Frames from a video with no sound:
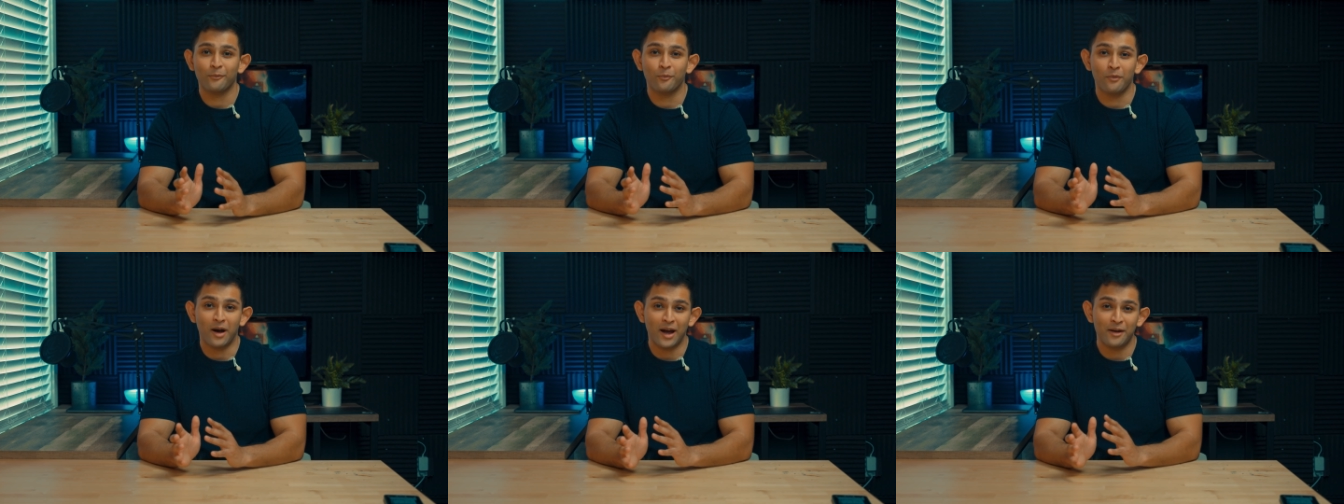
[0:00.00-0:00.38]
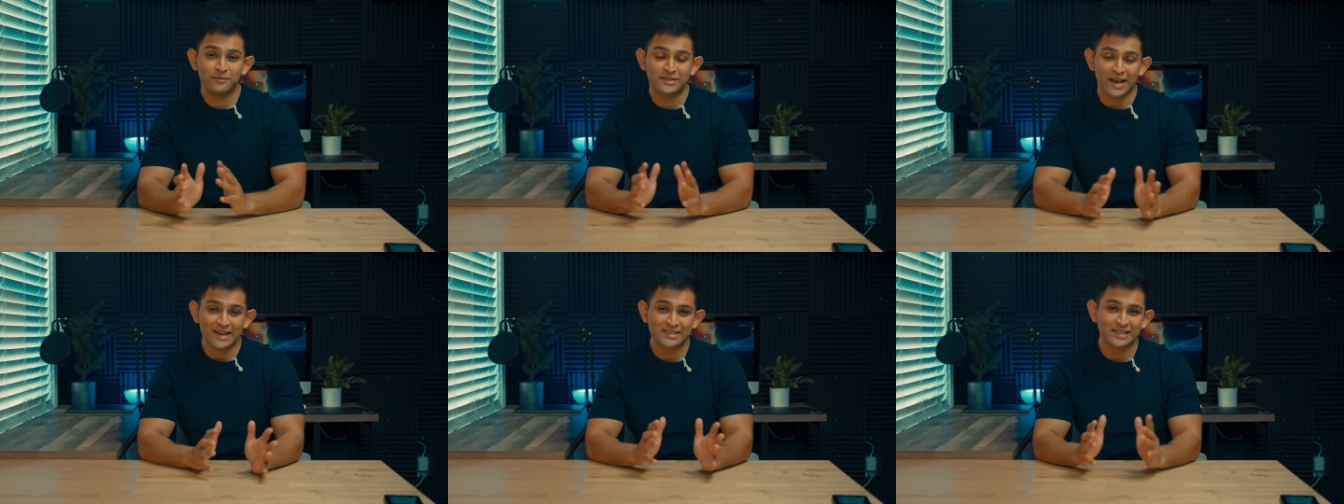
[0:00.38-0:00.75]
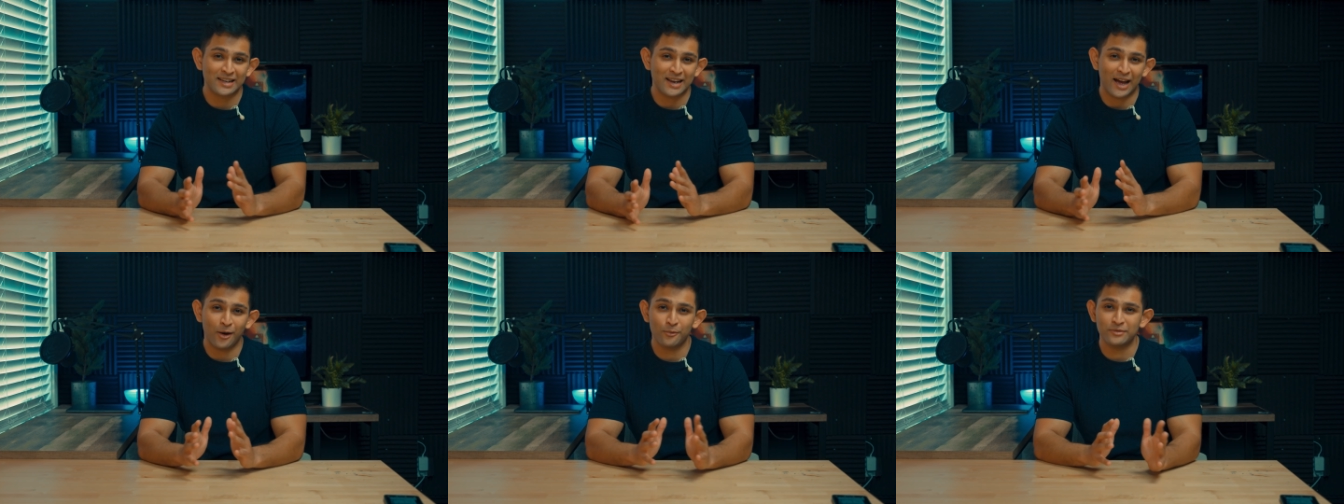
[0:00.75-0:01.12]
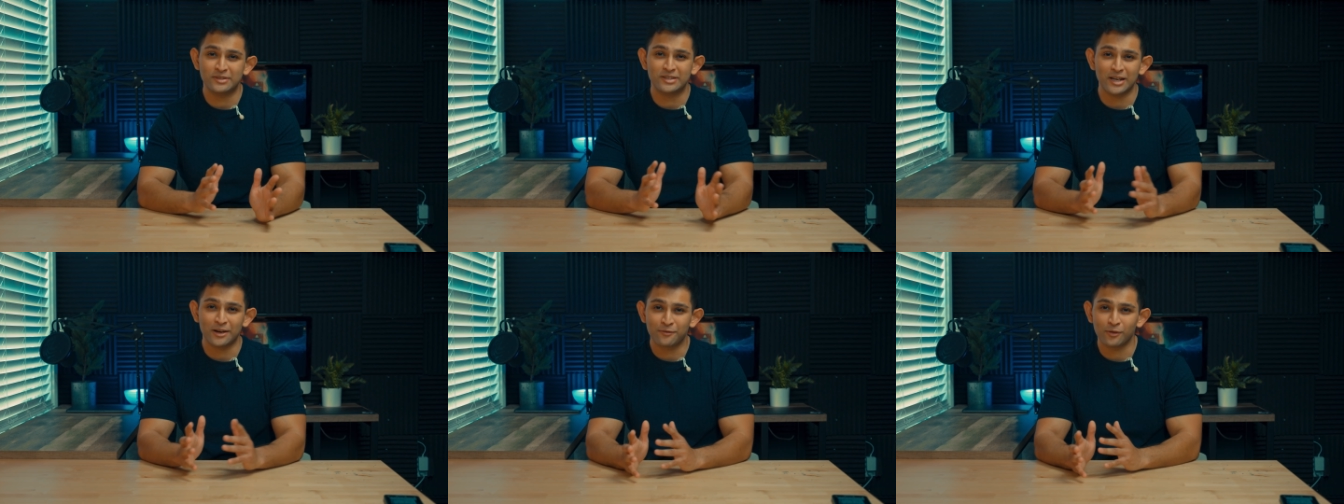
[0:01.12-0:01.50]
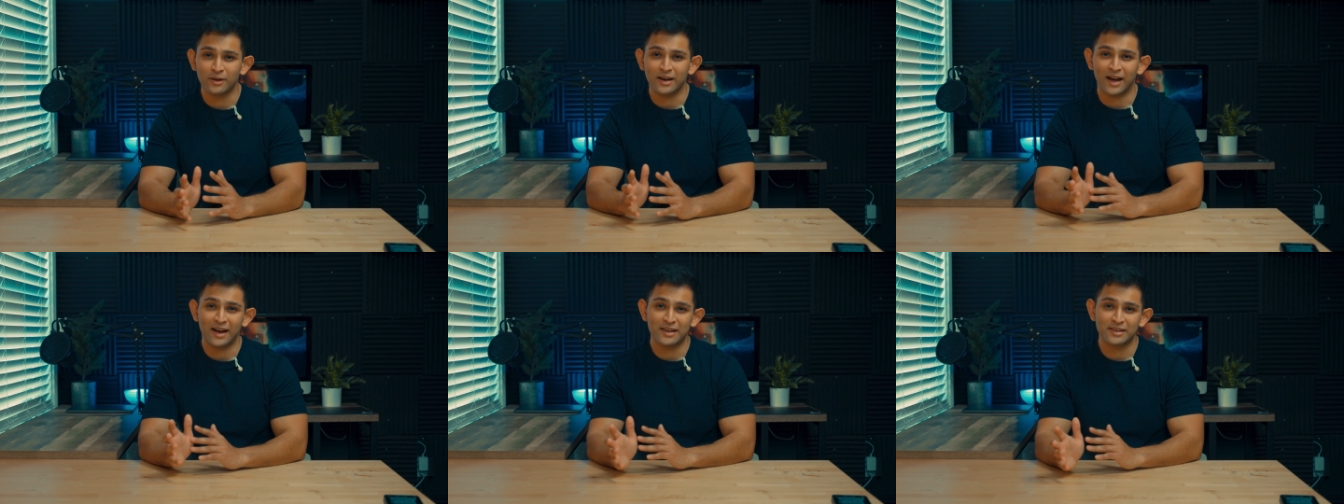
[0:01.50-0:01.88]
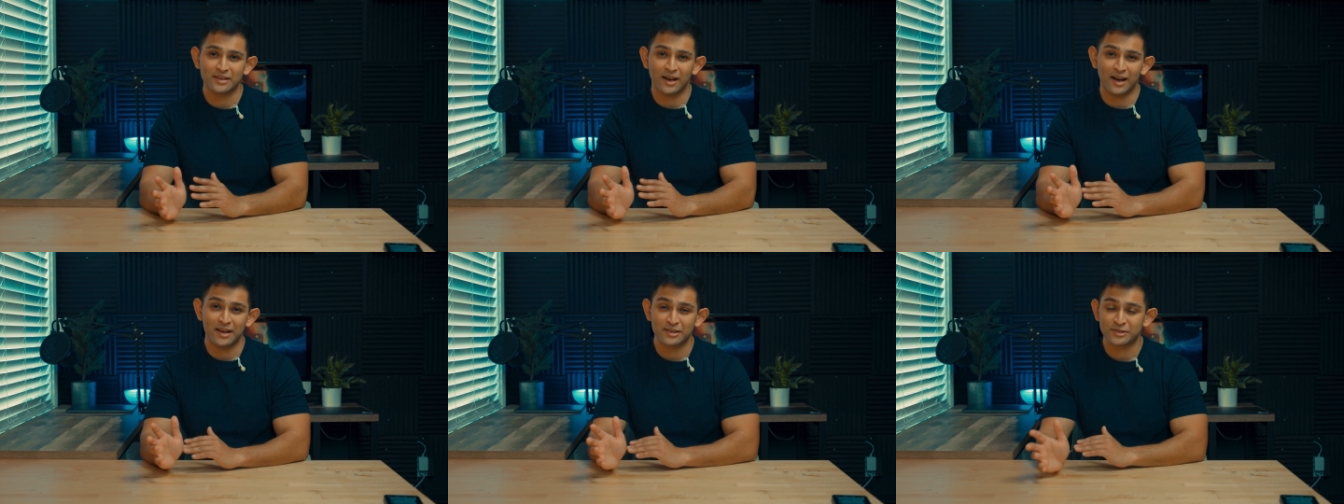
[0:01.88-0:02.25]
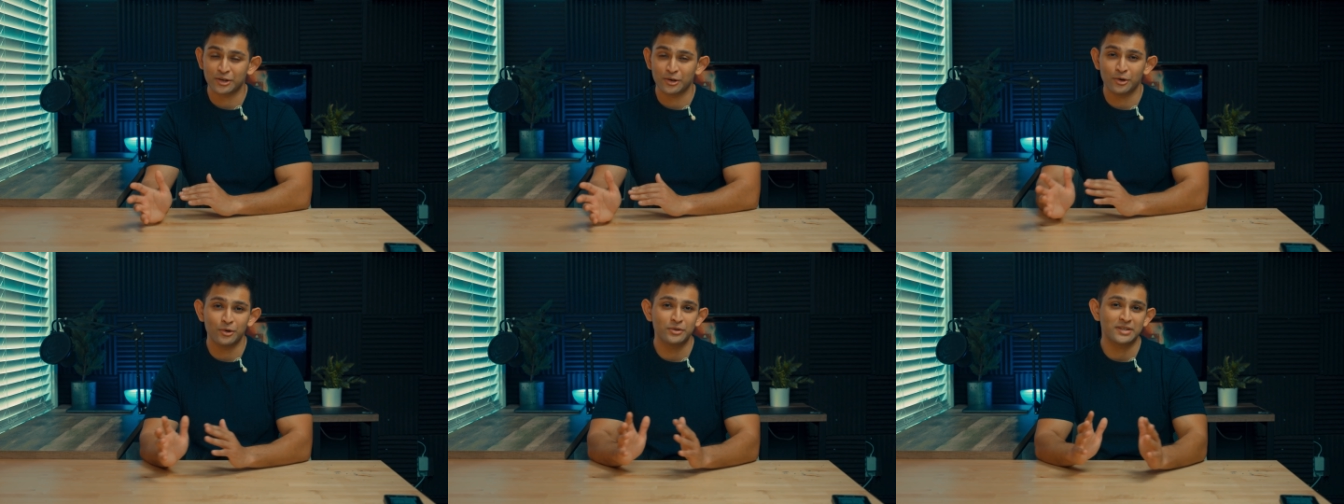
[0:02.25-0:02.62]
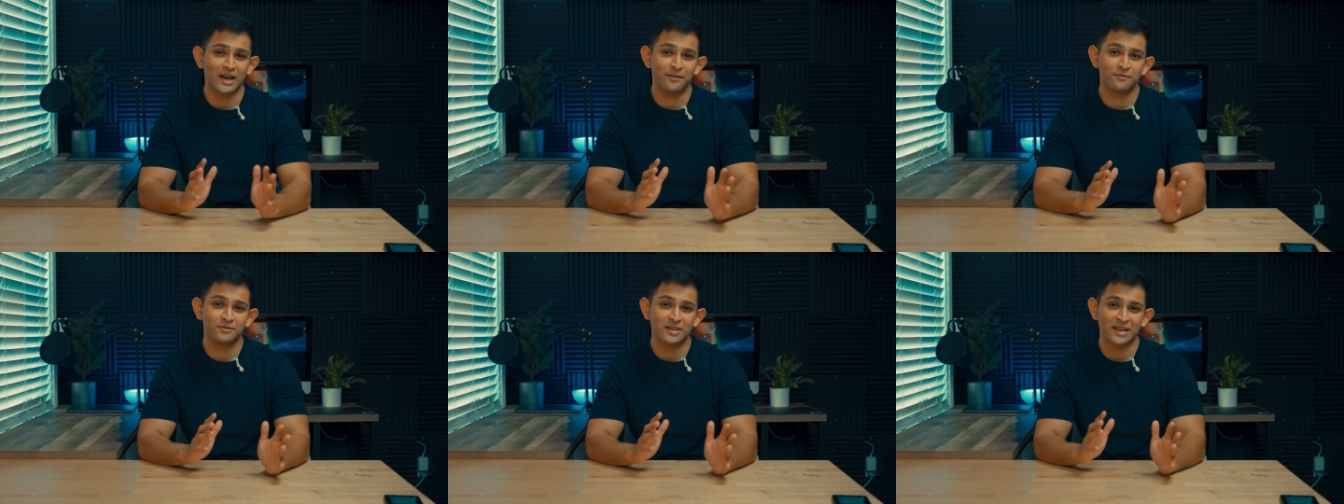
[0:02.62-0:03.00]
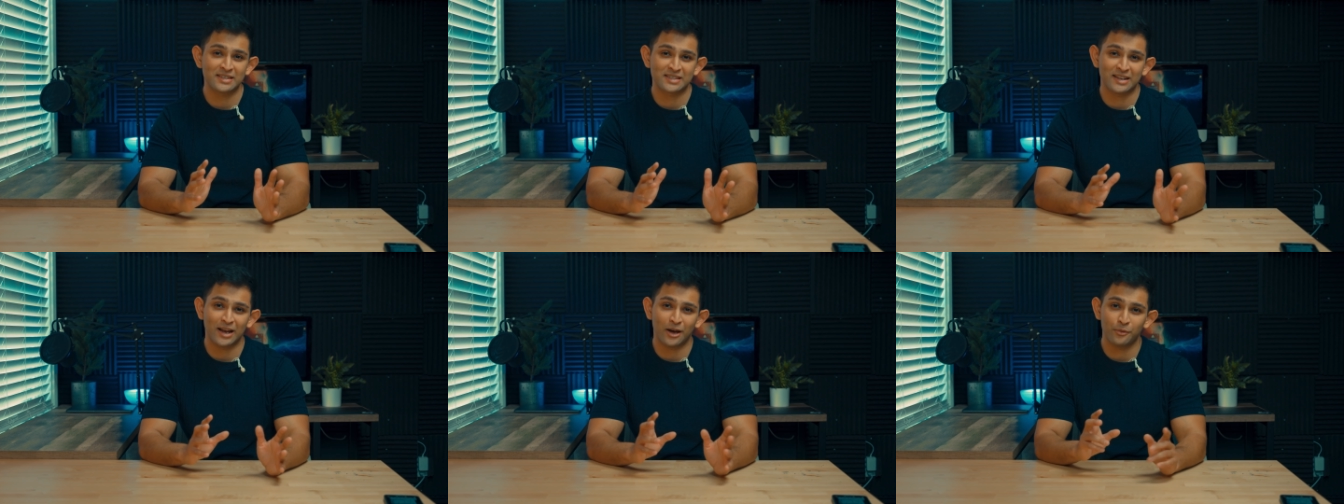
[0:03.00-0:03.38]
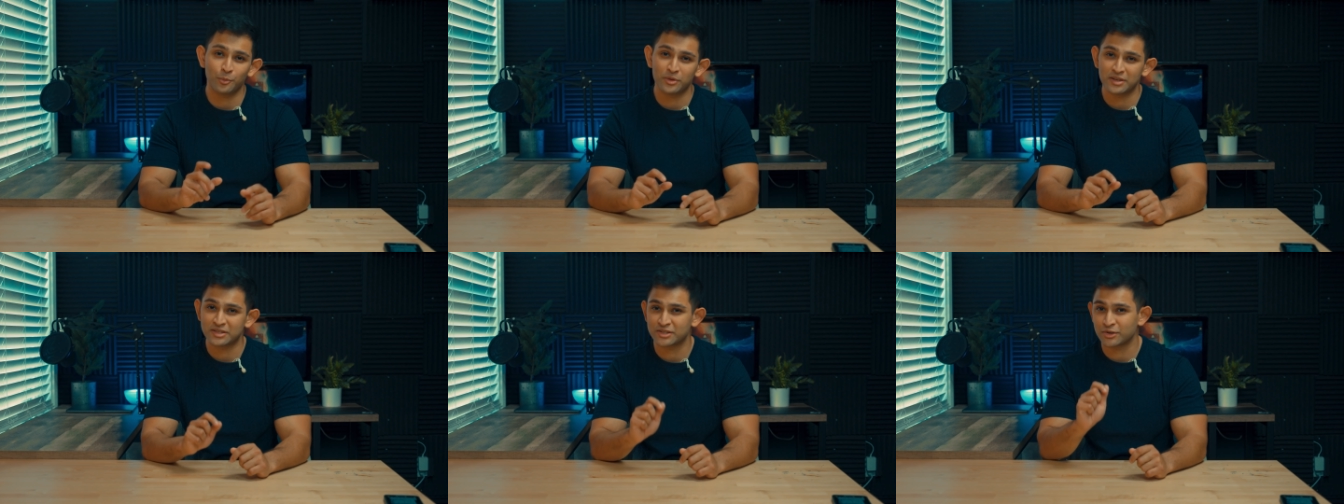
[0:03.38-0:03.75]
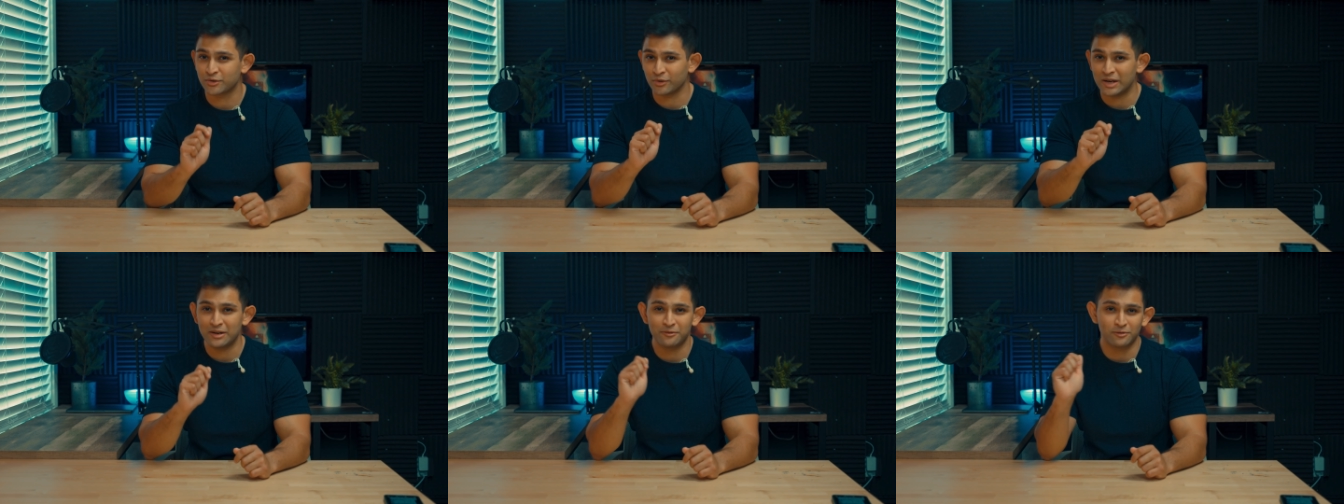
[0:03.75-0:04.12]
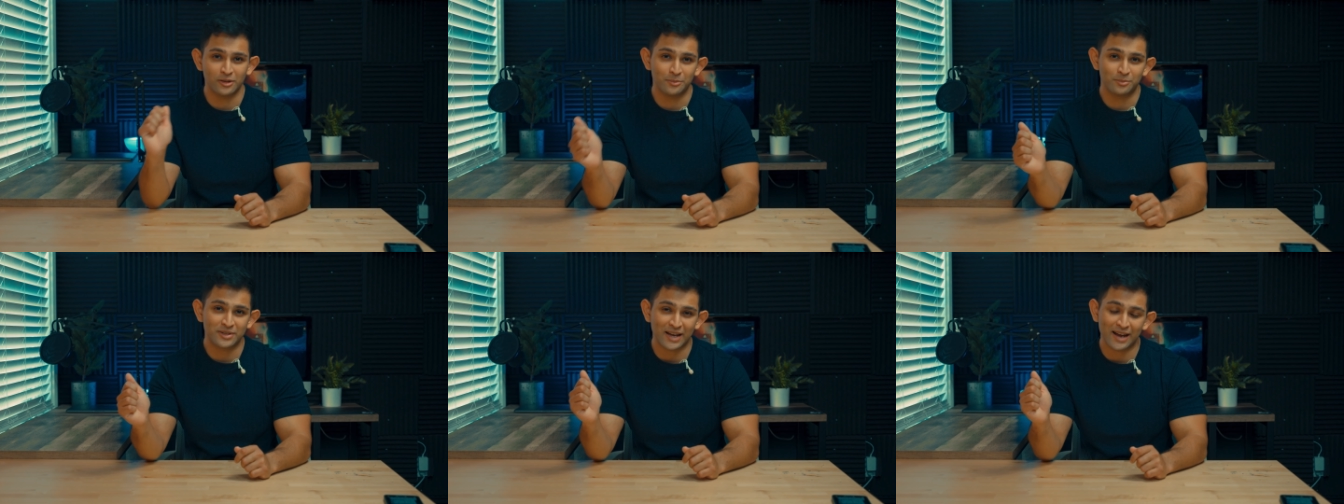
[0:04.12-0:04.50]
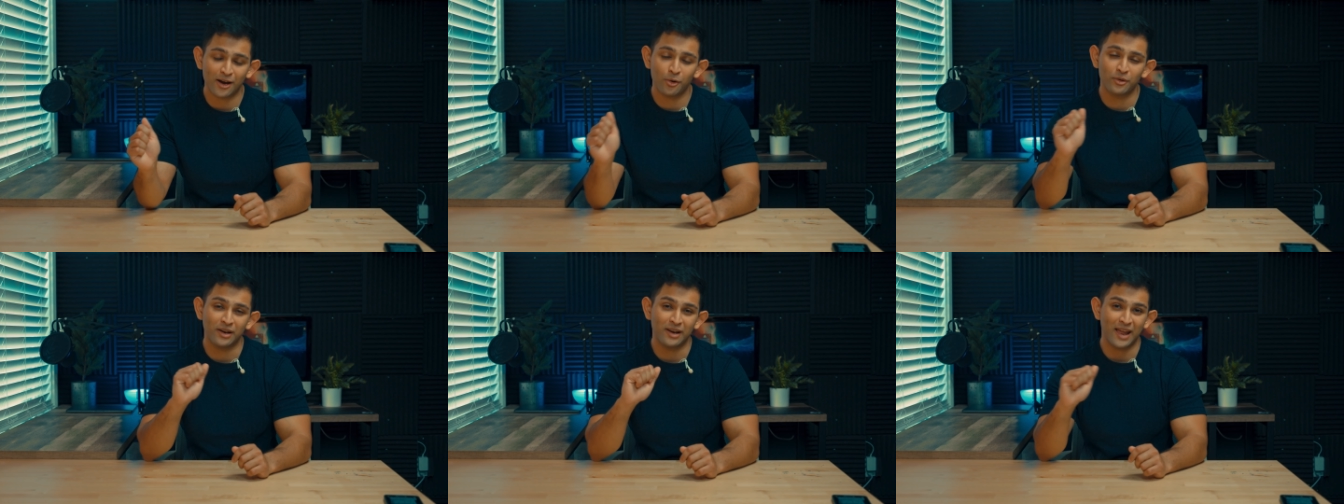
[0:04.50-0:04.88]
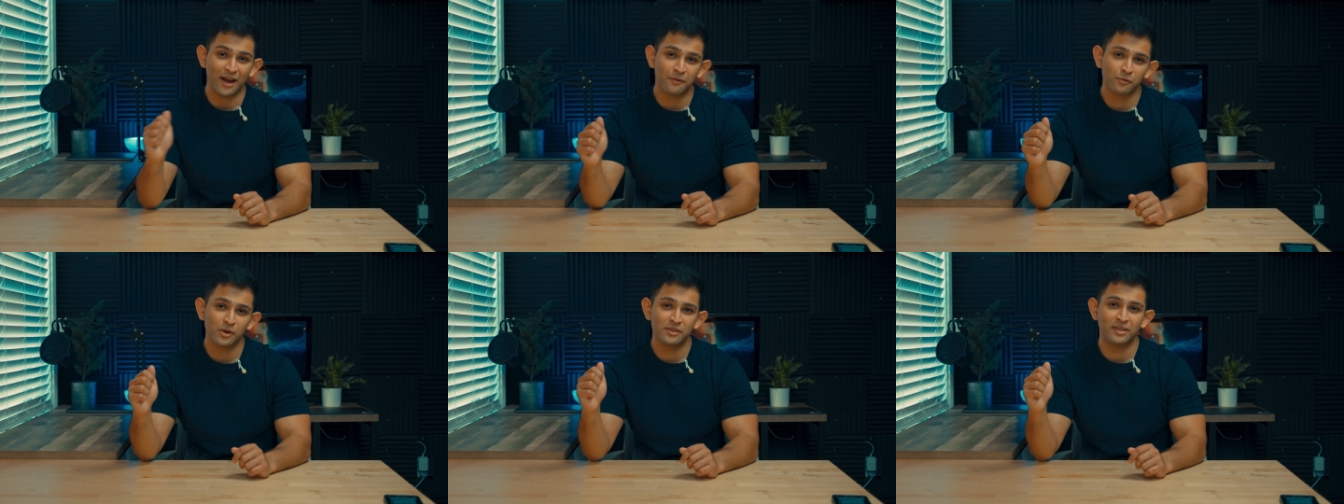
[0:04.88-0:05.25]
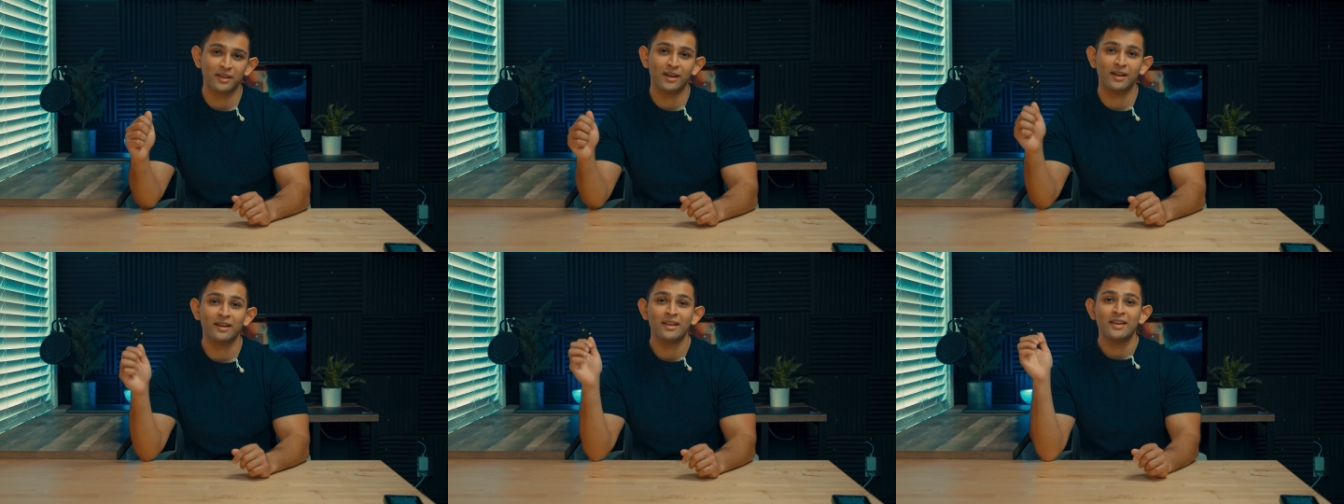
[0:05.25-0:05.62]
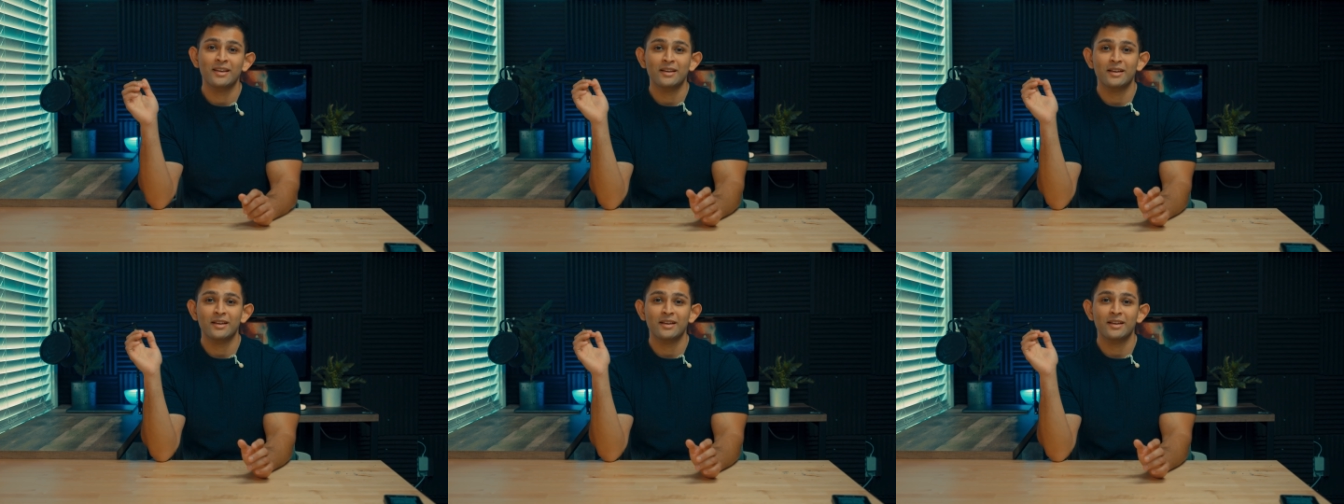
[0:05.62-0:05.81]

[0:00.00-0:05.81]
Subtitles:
I've tested out different ISOs, I've tested out with the screen flipped out and everything,